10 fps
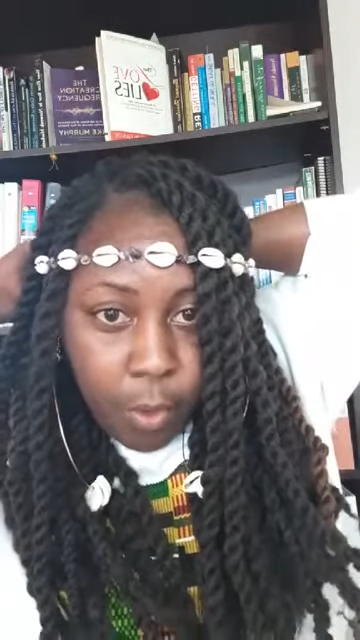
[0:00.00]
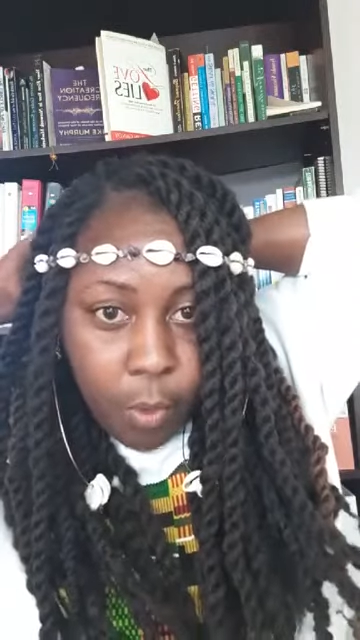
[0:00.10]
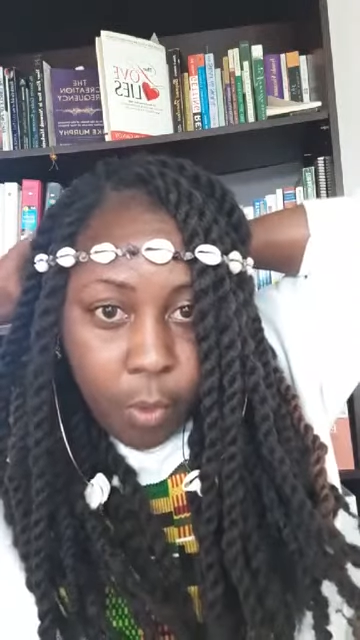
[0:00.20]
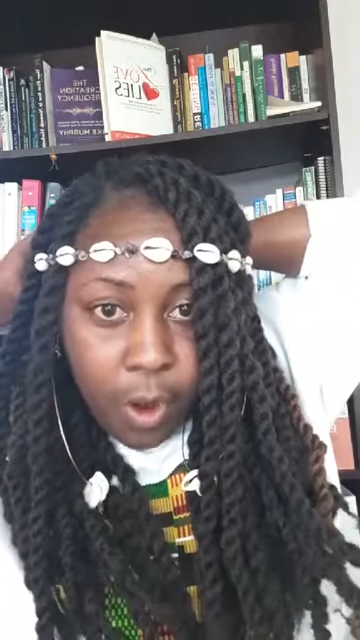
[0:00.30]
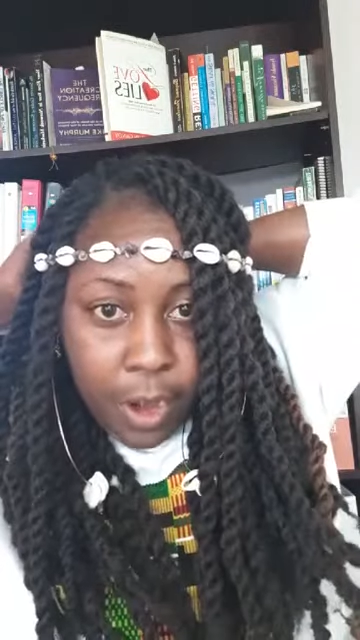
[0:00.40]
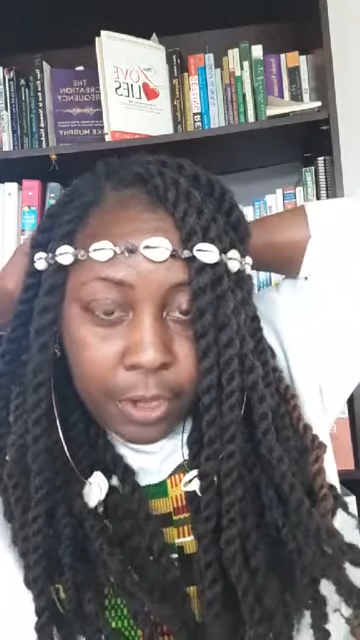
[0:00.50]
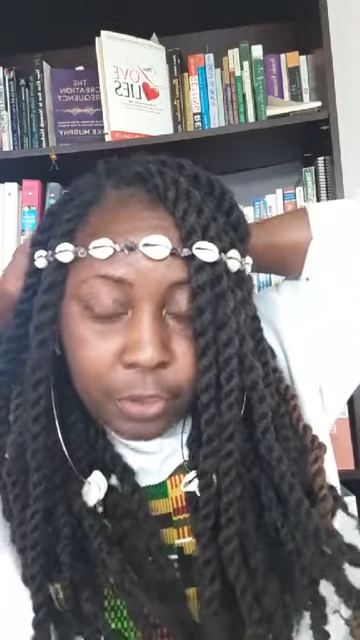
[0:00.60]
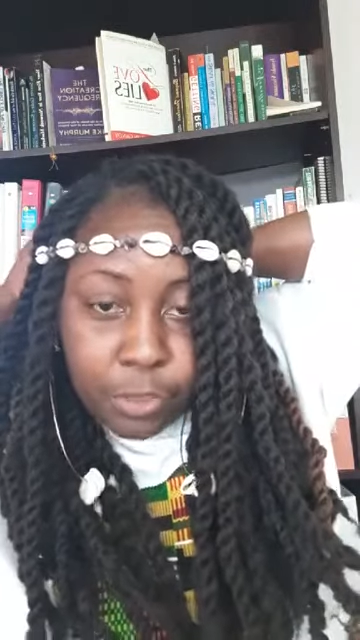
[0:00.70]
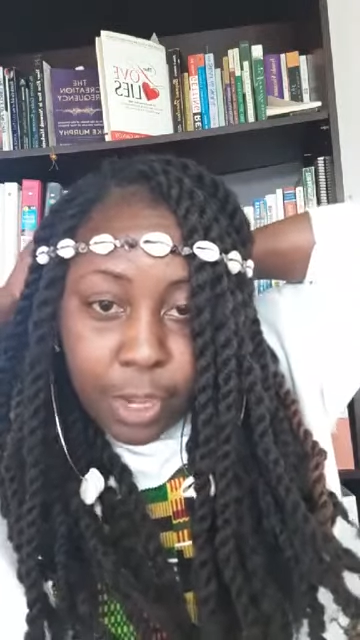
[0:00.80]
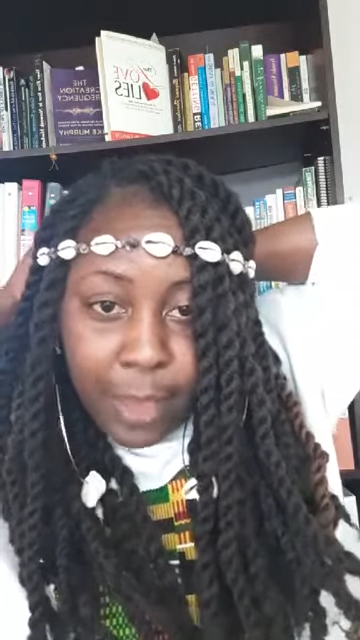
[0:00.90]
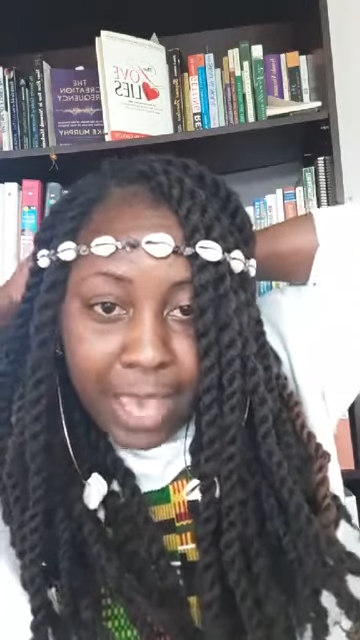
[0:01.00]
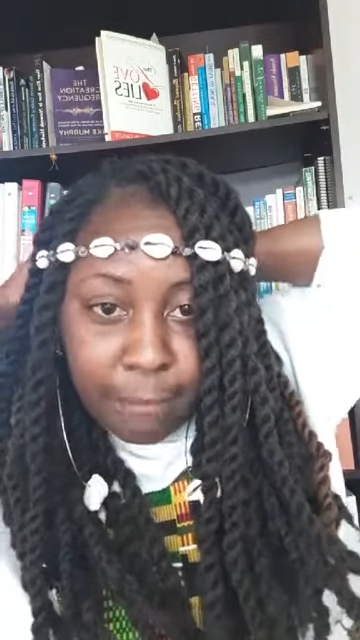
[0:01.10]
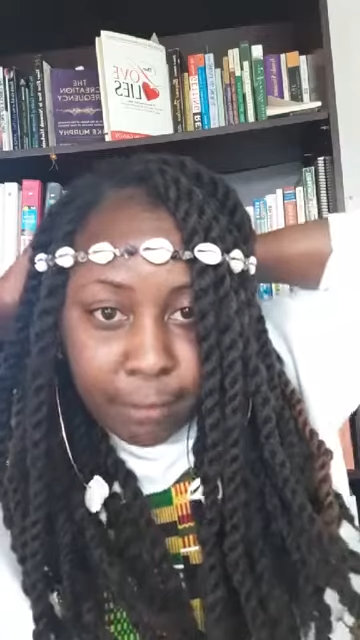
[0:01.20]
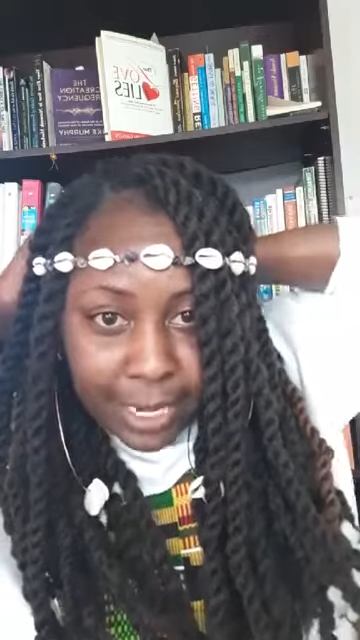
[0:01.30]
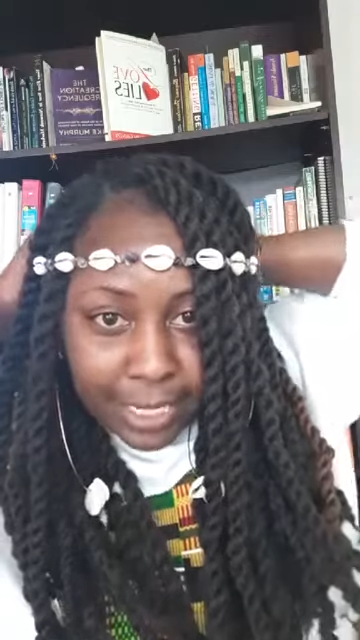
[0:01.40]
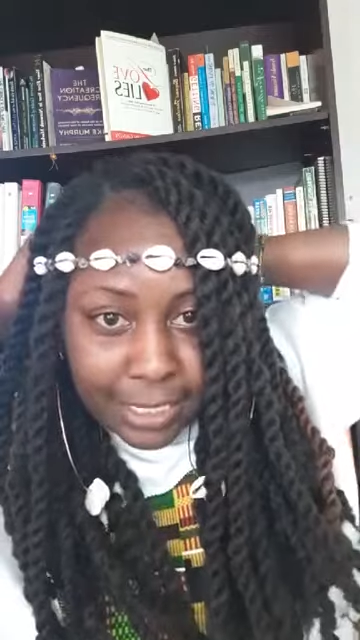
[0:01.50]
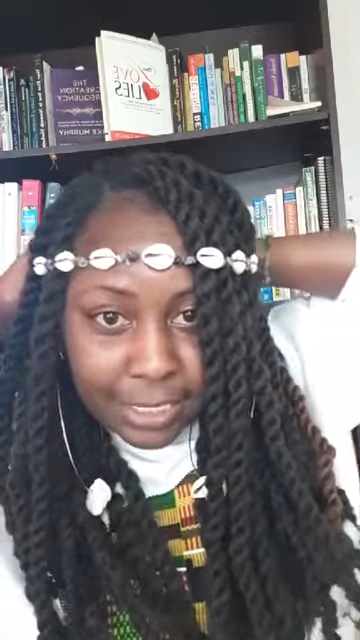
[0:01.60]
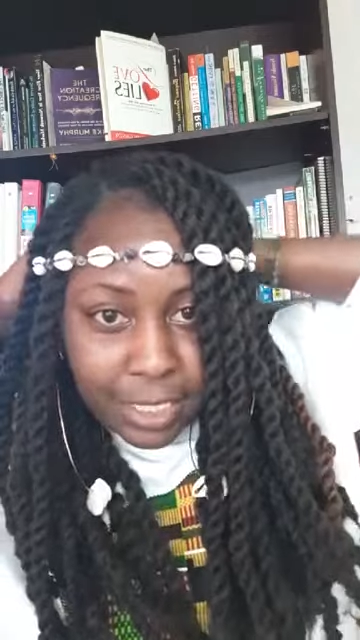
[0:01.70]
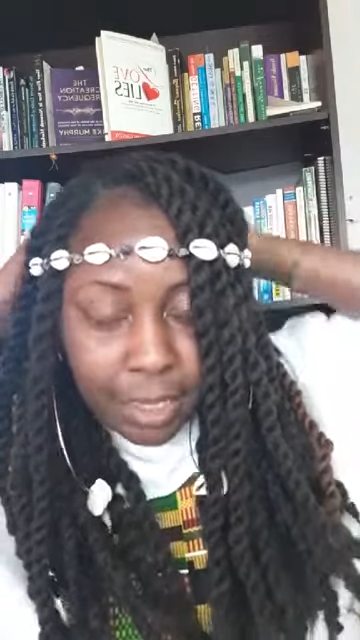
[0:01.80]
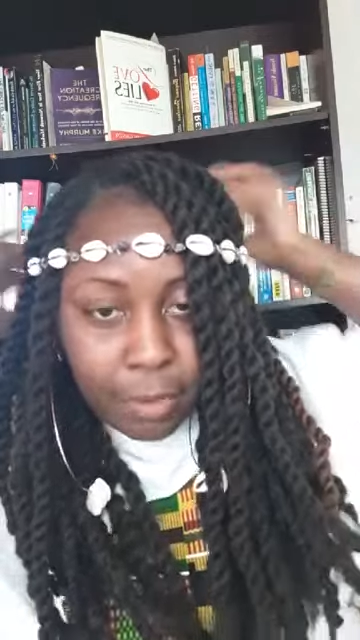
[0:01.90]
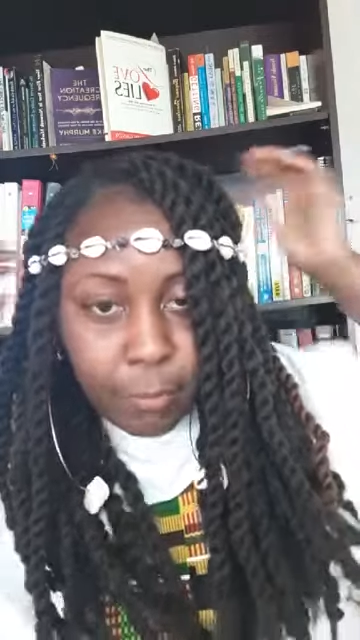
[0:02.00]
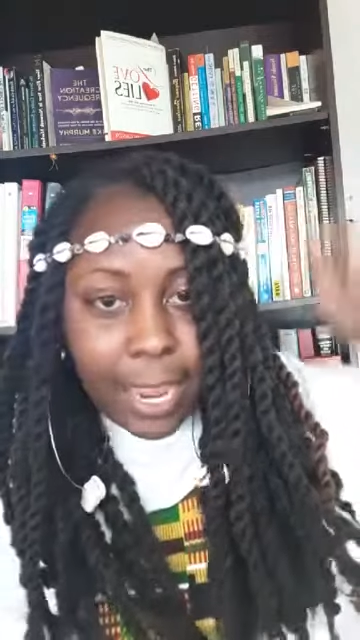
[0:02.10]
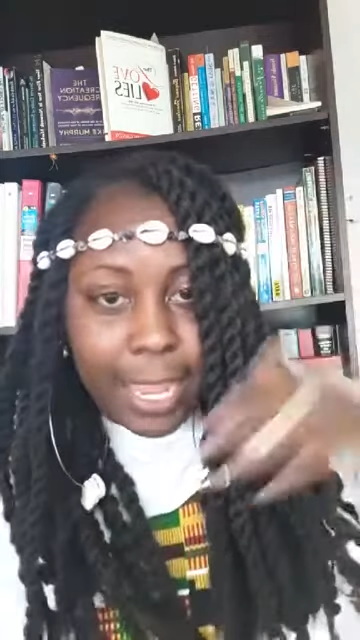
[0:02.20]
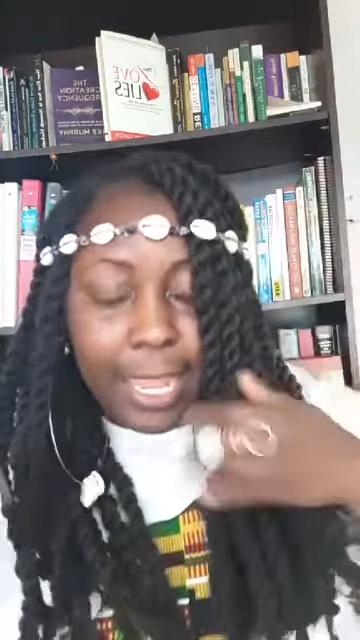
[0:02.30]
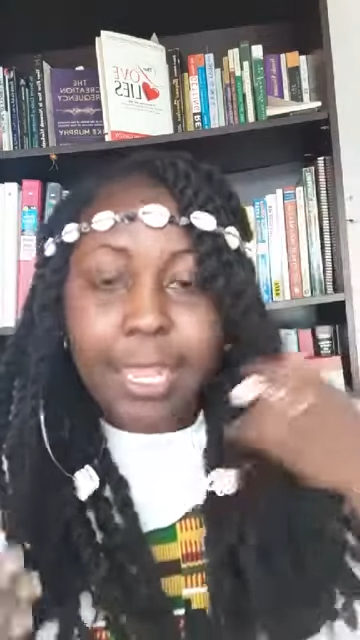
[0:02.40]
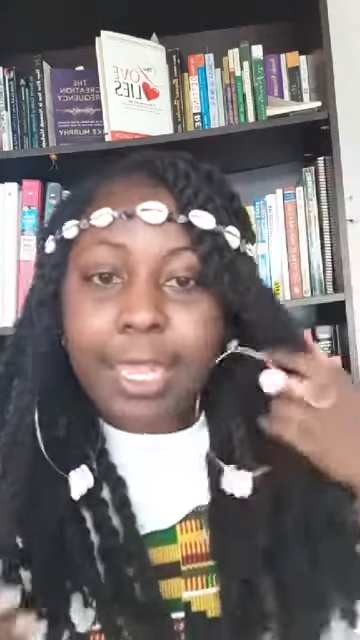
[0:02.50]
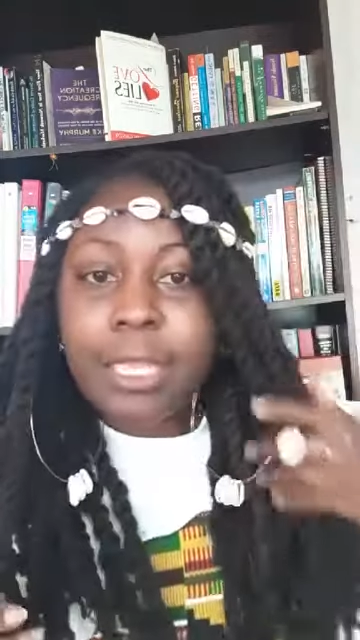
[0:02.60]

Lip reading: or you don't have braids, right?